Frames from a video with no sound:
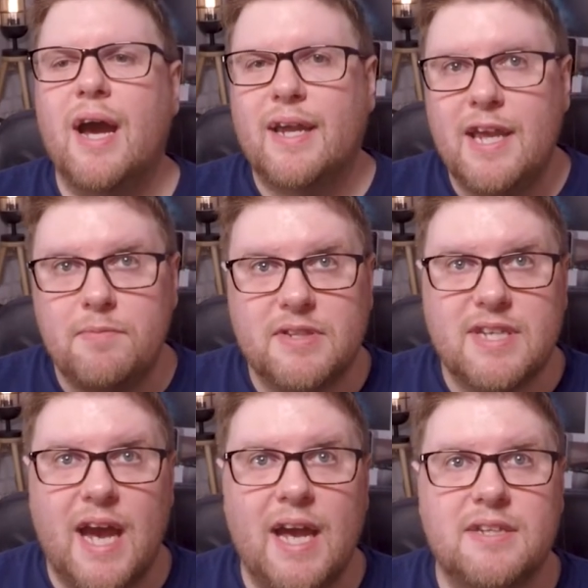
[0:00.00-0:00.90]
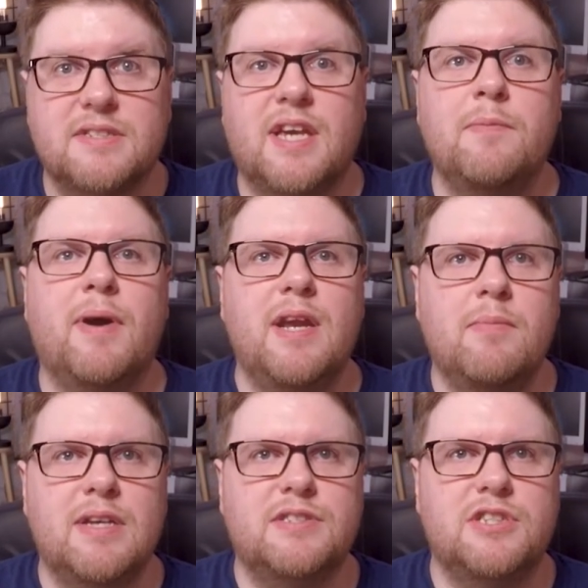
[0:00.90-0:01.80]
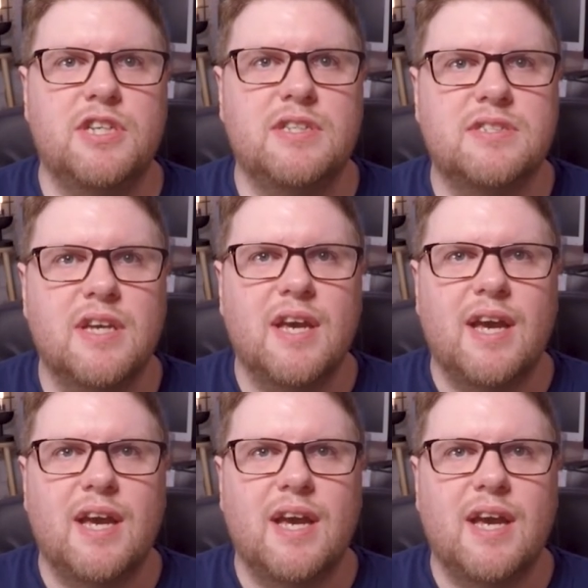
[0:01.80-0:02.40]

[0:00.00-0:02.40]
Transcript: keep the text, keep any messages.